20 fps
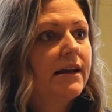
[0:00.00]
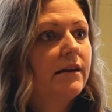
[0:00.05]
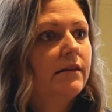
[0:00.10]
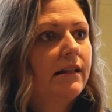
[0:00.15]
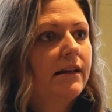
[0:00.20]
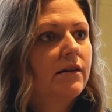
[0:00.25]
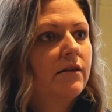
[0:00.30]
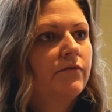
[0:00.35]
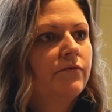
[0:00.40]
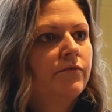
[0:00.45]

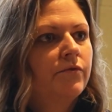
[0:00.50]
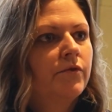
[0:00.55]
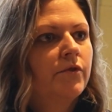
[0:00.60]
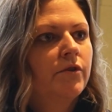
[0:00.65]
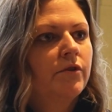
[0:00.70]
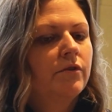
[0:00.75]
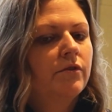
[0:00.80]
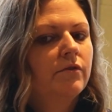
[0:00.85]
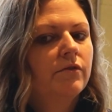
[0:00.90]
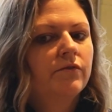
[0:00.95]
like
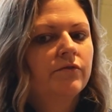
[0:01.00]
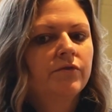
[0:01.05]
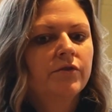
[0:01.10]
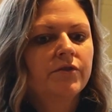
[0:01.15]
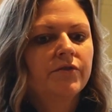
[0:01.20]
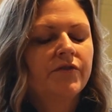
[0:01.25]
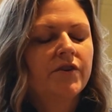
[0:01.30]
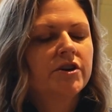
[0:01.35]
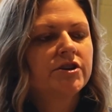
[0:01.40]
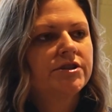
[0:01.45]
for the
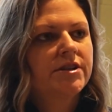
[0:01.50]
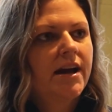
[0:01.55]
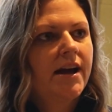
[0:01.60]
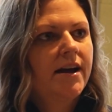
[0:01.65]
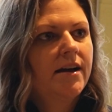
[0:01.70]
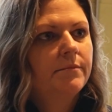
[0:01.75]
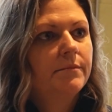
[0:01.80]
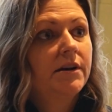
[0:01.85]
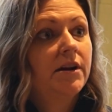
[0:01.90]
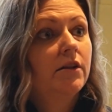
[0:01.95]
first
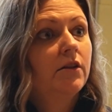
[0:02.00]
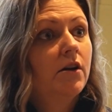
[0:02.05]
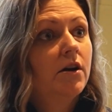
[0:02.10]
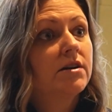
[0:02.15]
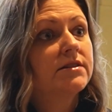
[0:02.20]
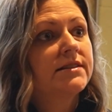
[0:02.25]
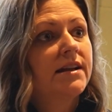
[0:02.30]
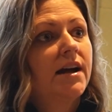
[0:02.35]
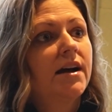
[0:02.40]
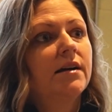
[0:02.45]
time in a long
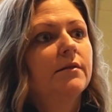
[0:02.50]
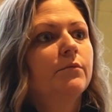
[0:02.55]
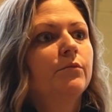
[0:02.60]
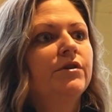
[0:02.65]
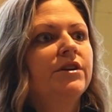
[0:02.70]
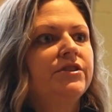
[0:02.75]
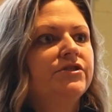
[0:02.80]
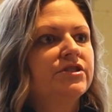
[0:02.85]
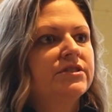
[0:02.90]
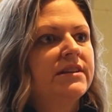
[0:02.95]
time, we
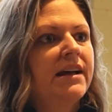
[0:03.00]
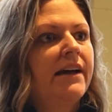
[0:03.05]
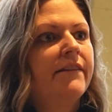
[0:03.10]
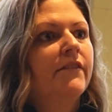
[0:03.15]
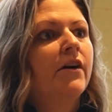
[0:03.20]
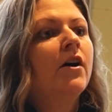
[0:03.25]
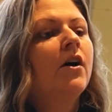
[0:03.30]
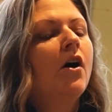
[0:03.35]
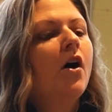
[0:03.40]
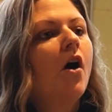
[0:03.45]
just have
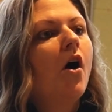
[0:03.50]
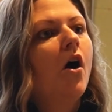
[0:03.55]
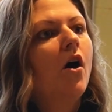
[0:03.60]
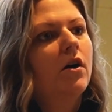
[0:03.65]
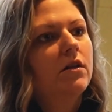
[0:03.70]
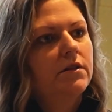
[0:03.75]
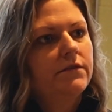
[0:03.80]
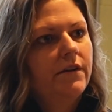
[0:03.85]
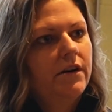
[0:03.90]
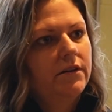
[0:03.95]
all
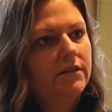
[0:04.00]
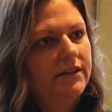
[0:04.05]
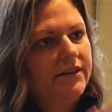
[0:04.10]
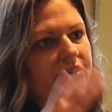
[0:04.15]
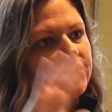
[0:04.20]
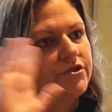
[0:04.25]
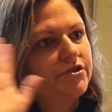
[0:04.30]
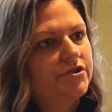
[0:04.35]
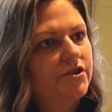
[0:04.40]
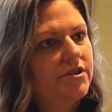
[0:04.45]
of our
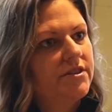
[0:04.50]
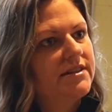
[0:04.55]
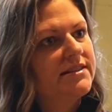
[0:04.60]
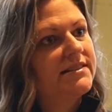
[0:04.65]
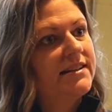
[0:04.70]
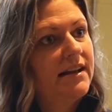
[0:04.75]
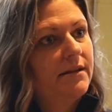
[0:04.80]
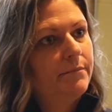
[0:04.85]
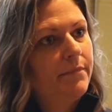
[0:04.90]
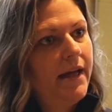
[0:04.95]
leaders on the
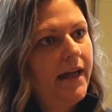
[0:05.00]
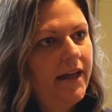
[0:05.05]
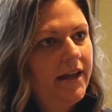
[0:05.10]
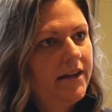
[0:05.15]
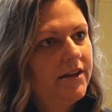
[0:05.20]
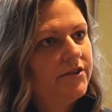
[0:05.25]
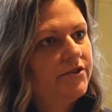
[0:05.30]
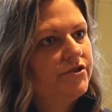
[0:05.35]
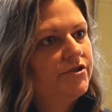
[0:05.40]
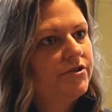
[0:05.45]
same
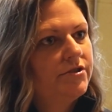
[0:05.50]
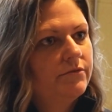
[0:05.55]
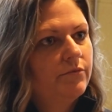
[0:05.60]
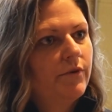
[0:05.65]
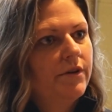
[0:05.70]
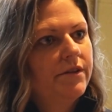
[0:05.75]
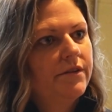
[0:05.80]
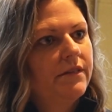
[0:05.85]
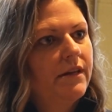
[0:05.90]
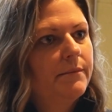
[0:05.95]
page,
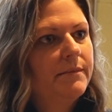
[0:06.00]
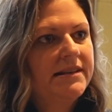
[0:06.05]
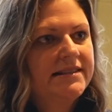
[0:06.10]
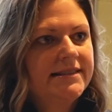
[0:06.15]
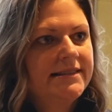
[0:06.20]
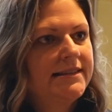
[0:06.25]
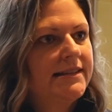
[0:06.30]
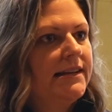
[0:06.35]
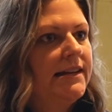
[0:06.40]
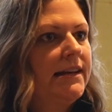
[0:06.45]
whether that be
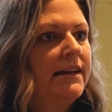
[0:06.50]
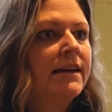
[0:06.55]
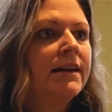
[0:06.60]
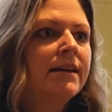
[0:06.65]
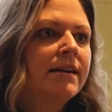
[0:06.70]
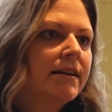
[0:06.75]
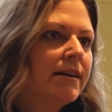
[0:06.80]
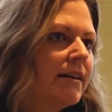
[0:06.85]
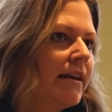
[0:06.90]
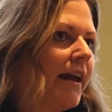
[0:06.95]
city,
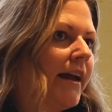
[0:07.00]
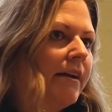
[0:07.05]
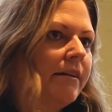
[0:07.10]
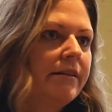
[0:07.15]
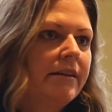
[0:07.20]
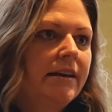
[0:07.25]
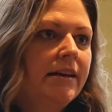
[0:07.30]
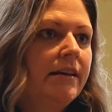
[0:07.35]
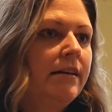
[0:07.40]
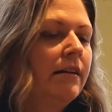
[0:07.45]

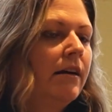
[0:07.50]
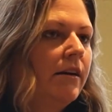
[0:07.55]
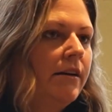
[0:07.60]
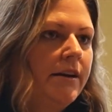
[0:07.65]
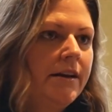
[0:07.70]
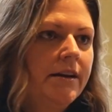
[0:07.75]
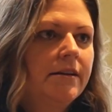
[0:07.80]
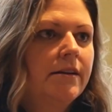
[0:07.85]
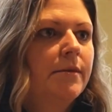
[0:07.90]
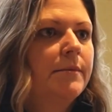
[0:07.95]
county,
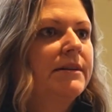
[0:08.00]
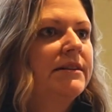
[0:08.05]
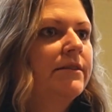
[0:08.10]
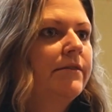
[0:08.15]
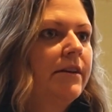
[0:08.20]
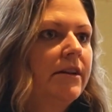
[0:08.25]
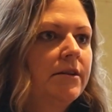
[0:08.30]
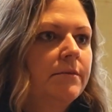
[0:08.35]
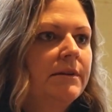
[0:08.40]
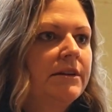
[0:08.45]
economic
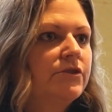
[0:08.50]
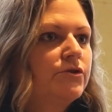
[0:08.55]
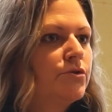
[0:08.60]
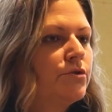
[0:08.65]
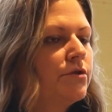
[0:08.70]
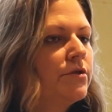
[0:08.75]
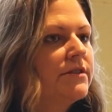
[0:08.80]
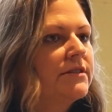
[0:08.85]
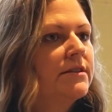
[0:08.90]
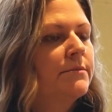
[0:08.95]
development,
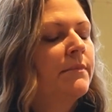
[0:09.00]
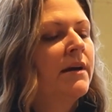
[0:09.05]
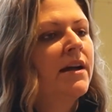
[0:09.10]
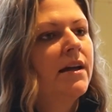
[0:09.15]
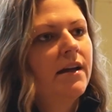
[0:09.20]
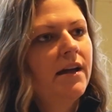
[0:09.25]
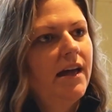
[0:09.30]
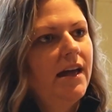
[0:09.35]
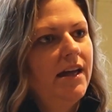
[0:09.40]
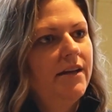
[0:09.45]
tourism.
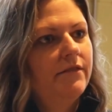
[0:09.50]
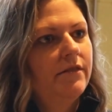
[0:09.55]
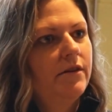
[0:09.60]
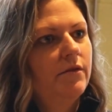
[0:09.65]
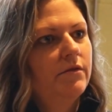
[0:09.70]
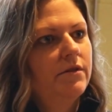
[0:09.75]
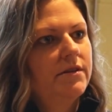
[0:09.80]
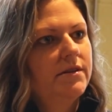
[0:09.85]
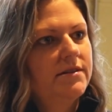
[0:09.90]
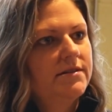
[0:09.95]

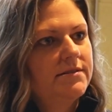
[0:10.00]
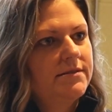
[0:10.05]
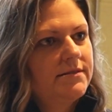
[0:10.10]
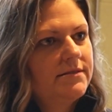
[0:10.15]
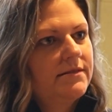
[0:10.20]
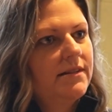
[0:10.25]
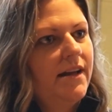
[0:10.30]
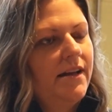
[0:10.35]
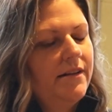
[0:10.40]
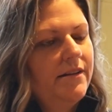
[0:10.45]
Everyone is
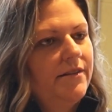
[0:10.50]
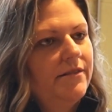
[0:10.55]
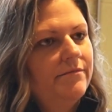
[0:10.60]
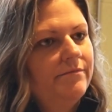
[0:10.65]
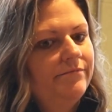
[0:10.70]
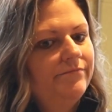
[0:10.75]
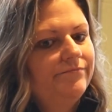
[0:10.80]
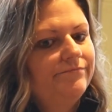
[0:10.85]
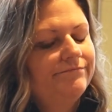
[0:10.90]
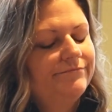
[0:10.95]

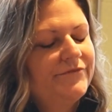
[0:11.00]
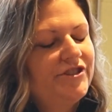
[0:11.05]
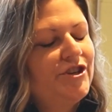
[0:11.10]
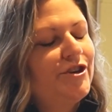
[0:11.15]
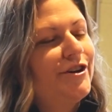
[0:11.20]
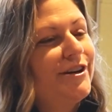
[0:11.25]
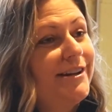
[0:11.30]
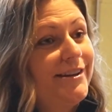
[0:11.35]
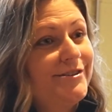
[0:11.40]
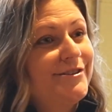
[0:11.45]

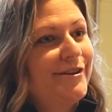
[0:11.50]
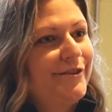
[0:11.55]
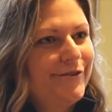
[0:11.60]
cheering each other